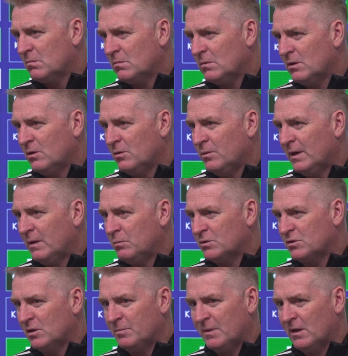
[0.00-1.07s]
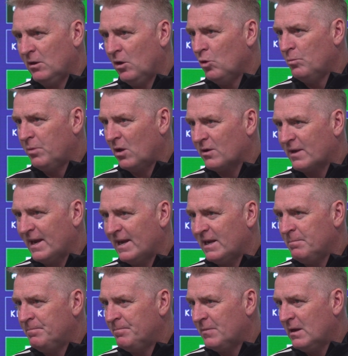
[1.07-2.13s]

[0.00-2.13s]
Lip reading: you know, it was going to be a low block game